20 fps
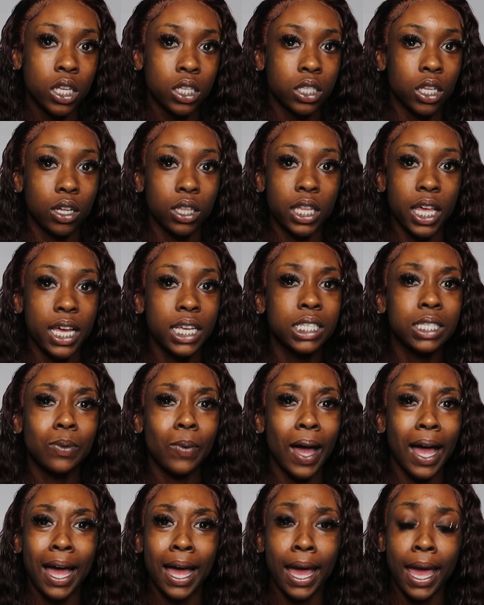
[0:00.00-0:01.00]
So that's
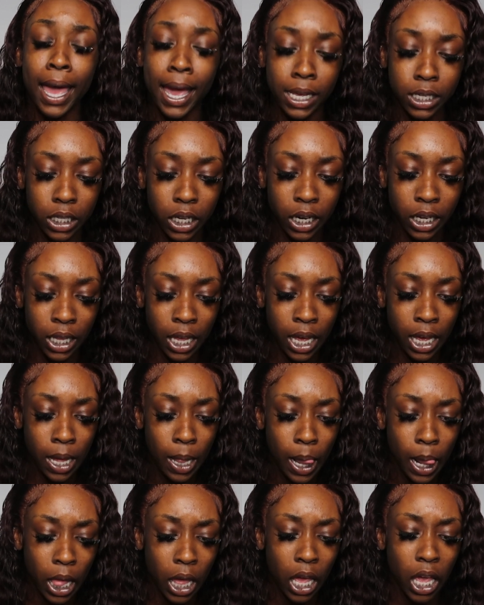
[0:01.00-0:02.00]
why I asked her that.